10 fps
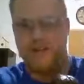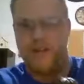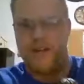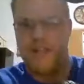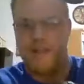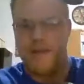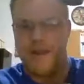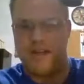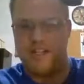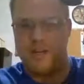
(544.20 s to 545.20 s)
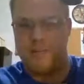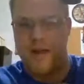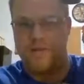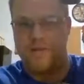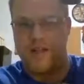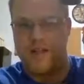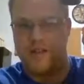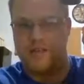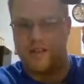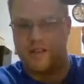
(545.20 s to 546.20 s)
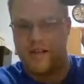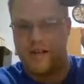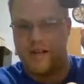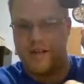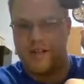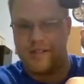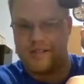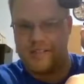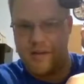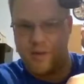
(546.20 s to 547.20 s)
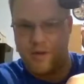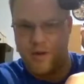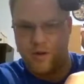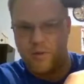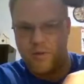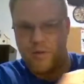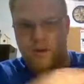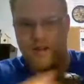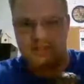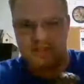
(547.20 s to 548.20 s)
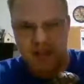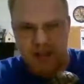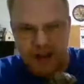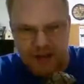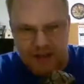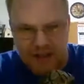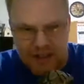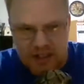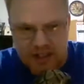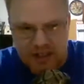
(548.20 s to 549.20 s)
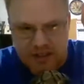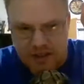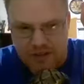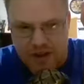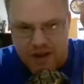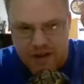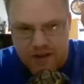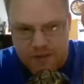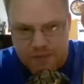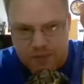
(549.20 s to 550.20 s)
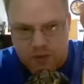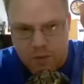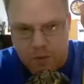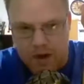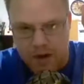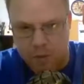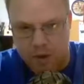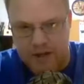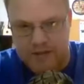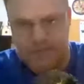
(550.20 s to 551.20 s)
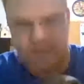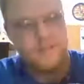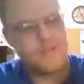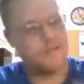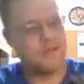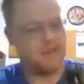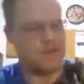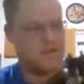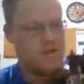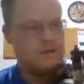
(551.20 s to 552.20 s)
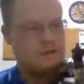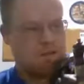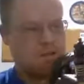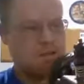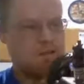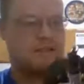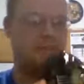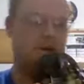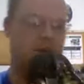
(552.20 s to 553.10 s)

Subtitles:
need to get my engine mount that goes in there. You can see where the old one was, the indentions of it, where it was. So I'm